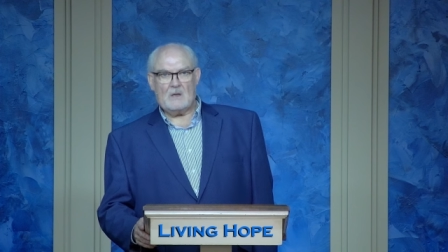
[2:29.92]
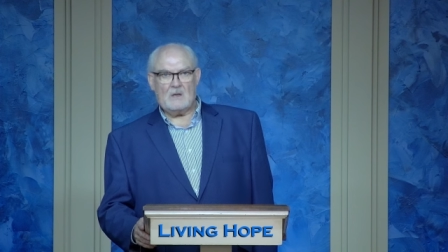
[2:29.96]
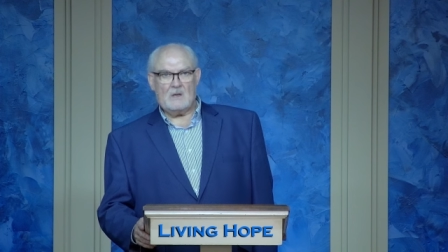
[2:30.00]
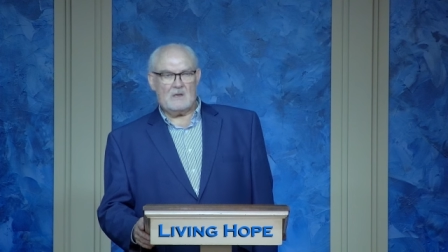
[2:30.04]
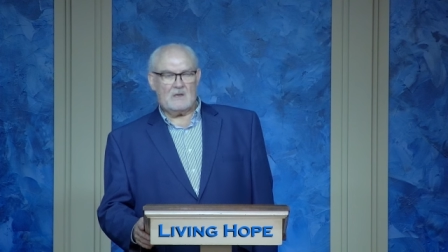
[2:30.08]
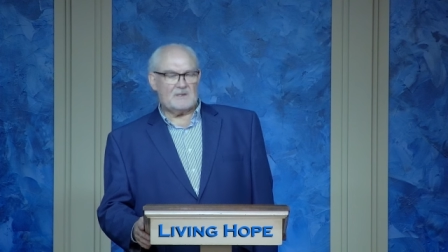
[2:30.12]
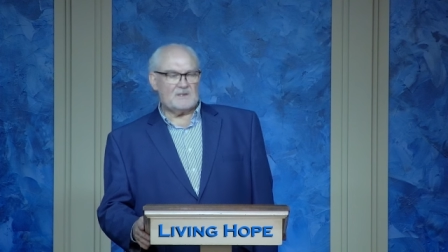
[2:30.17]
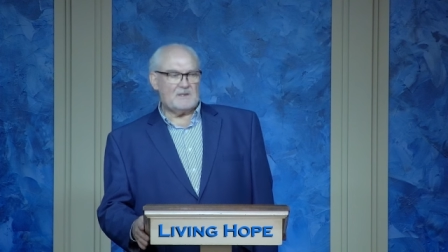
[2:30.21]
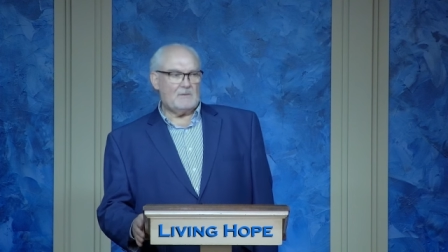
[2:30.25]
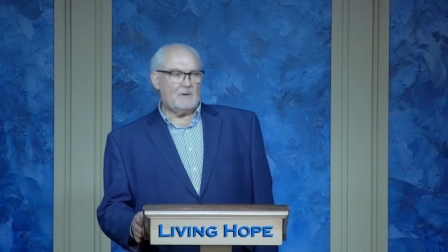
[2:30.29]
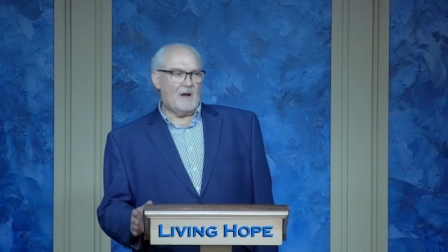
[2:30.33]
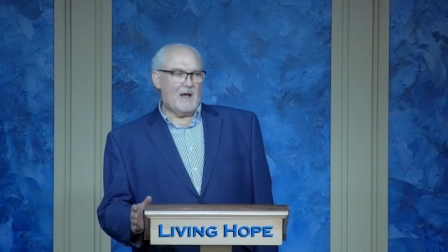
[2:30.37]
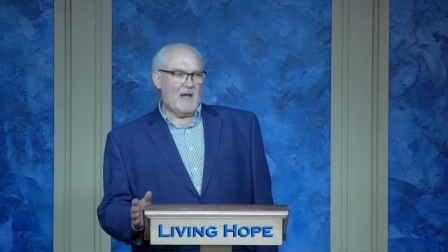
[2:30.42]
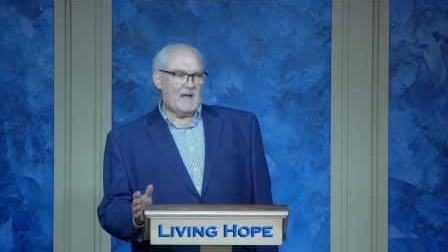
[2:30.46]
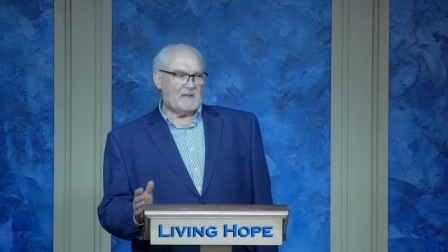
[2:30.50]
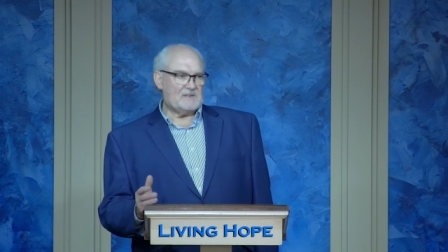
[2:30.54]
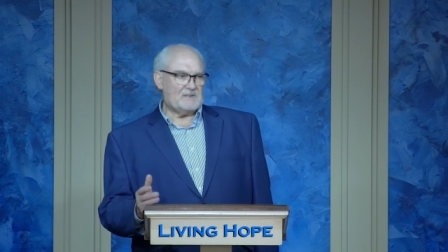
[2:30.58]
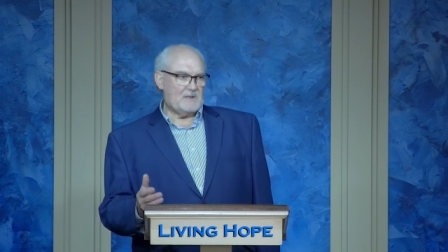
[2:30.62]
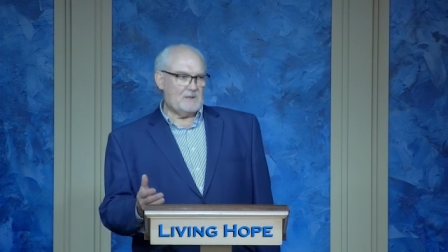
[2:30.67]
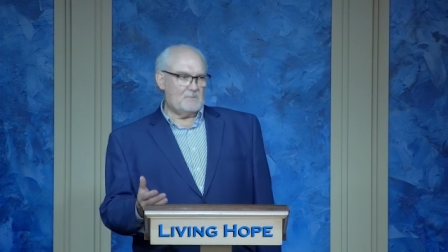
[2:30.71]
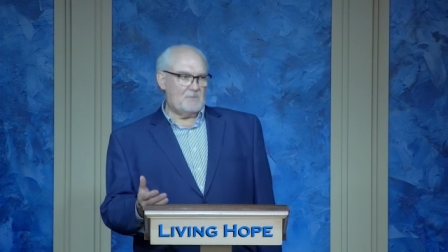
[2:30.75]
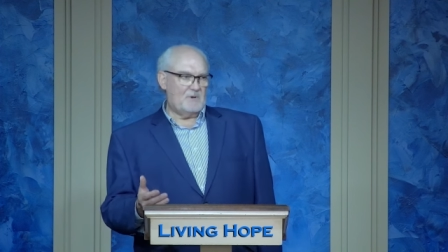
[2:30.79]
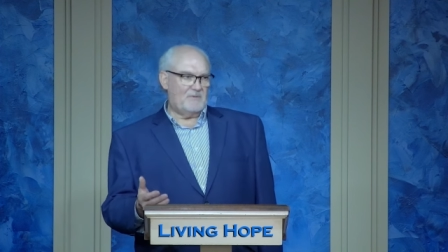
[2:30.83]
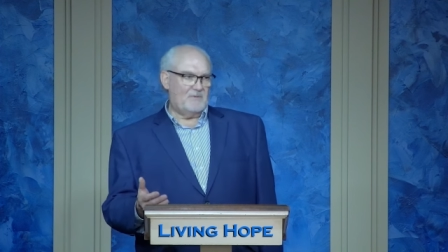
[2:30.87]
So I
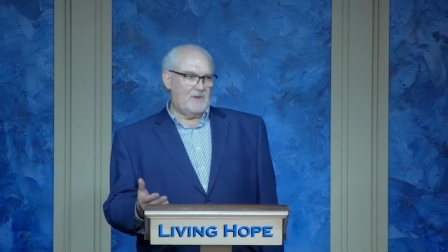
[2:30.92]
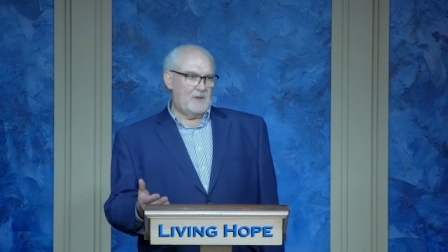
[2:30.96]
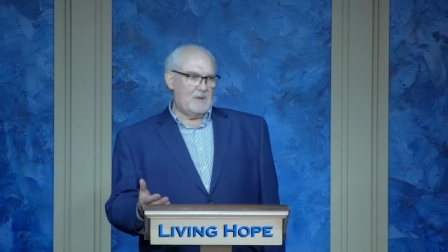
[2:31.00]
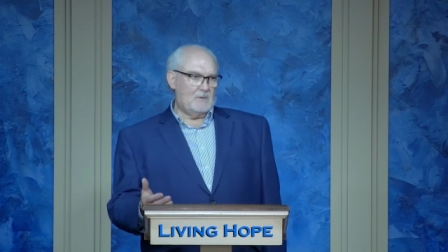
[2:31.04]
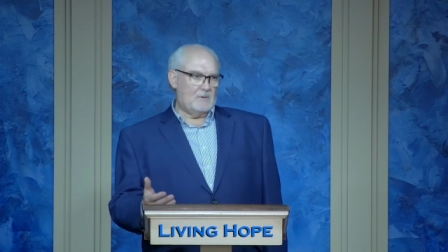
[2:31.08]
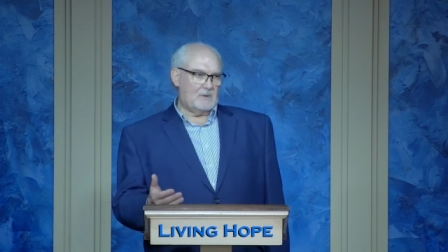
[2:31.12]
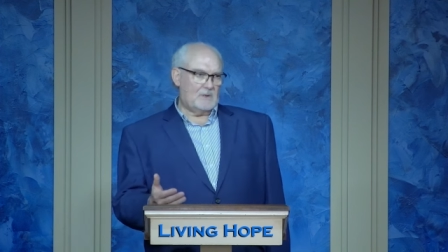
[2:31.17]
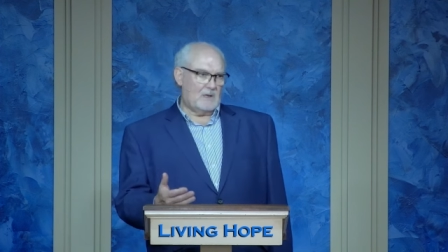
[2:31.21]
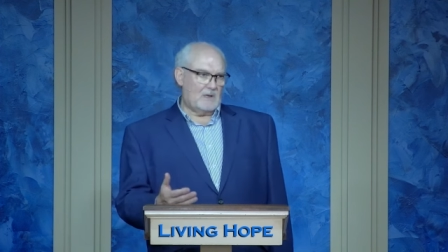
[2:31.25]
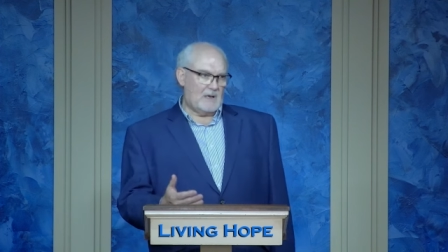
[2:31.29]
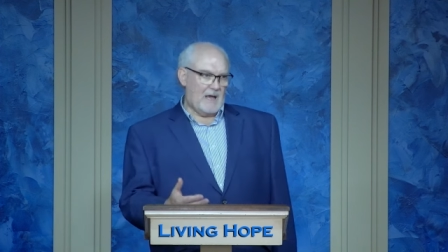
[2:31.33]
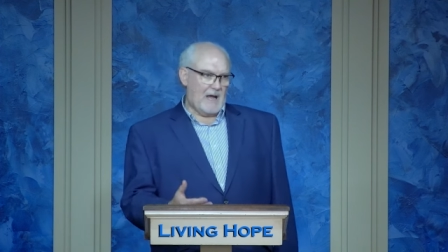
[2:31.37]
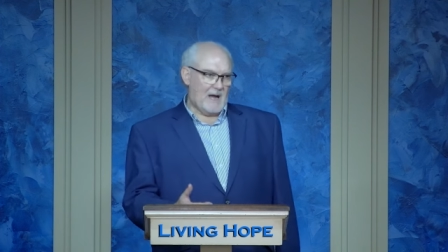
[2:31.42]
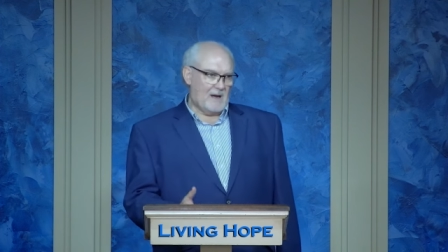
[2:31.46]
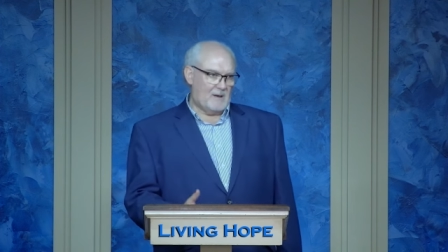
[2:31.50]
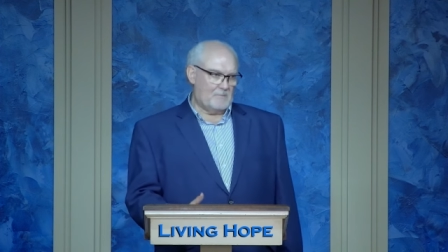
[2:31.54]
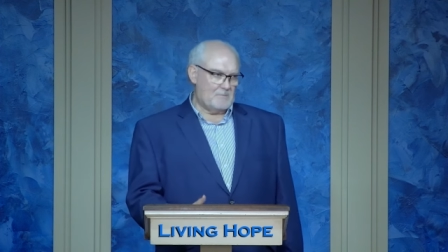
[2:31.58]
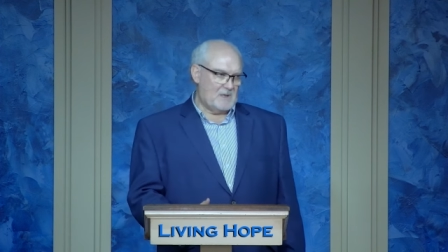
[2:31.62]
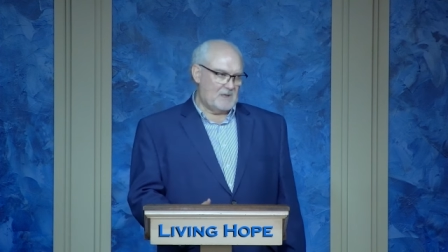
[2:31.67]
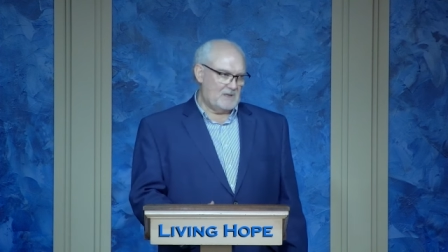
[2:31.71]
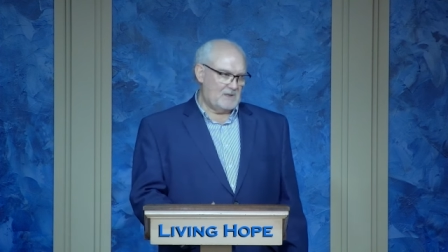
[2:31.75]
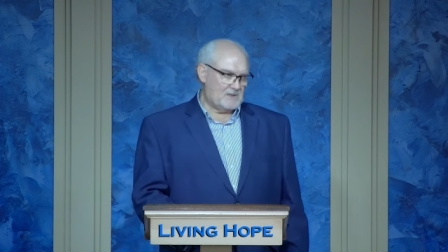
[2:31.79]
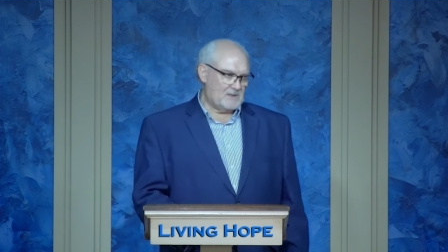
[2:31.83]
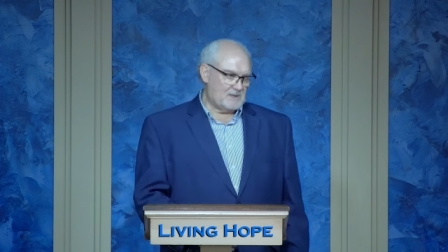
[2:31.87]
asked him if he would allow
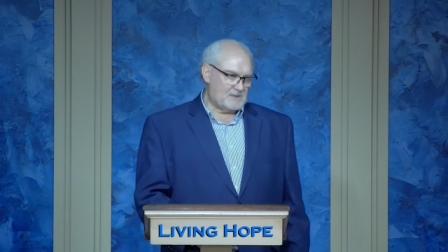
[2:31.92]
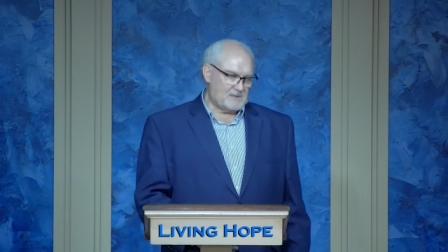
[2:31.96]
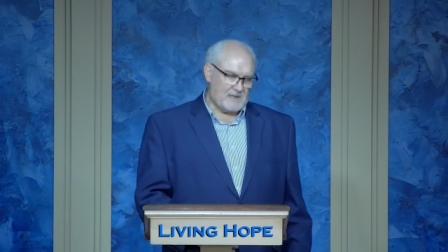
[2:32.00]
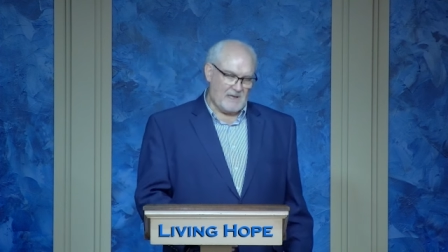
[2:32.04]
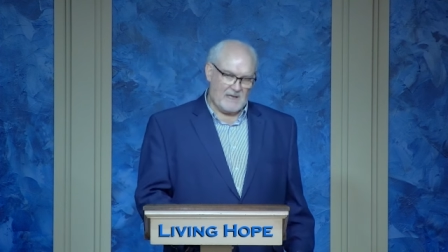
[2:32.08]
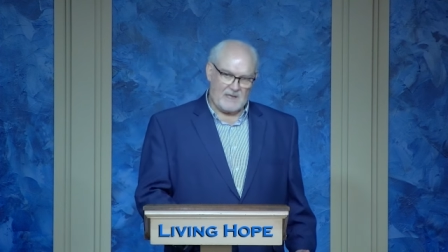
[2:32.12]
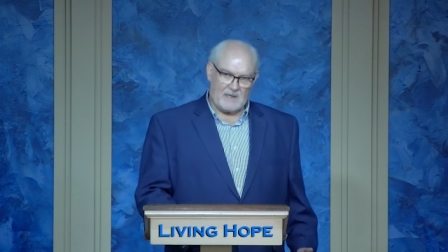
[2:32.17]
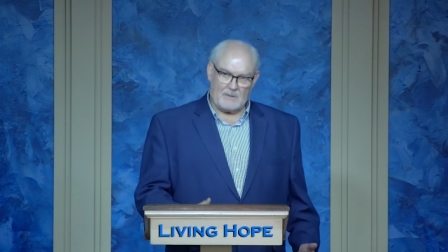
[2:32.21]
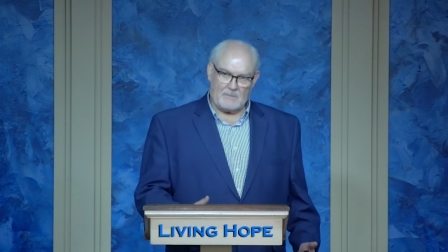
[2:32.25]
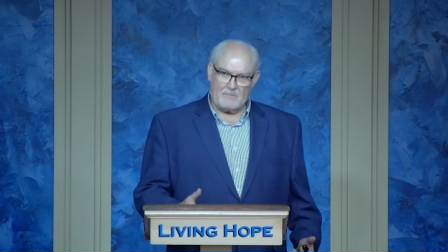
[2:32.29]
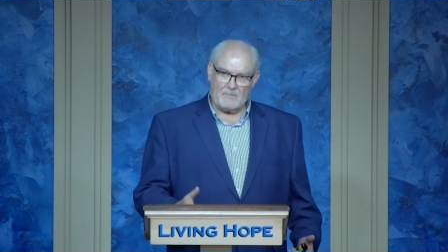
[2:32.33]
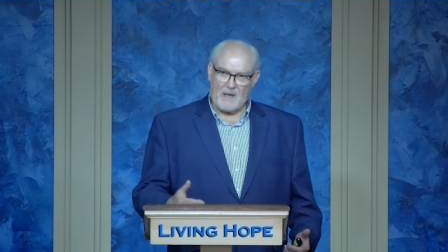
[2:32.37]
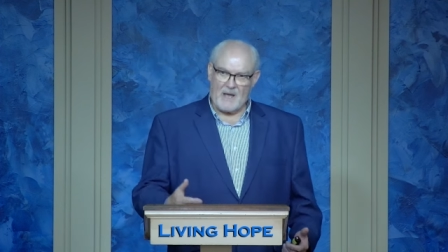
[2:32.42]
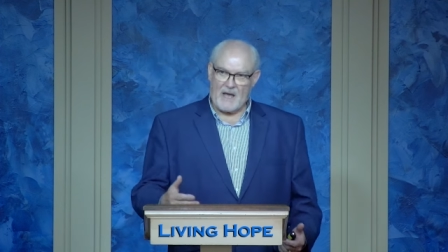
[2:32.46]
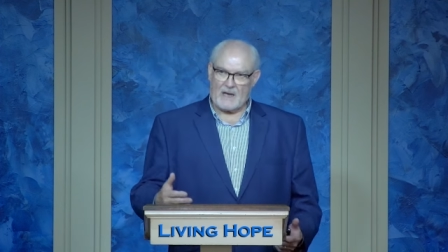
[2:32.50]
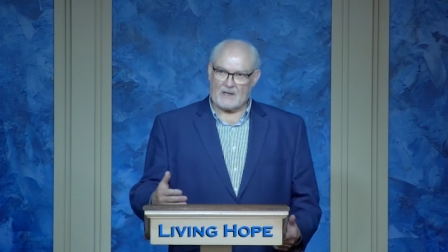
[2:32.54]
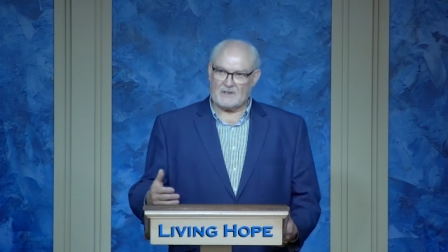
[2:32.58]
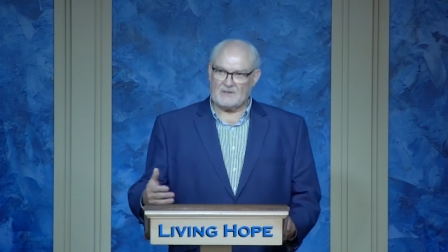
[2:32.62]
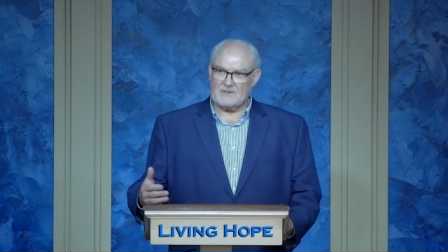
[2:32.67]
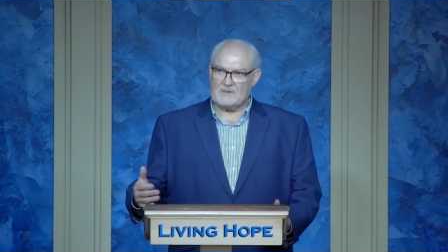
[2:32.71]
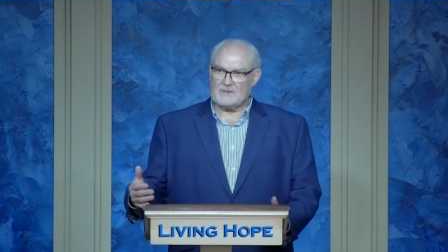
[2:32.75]
me to take him back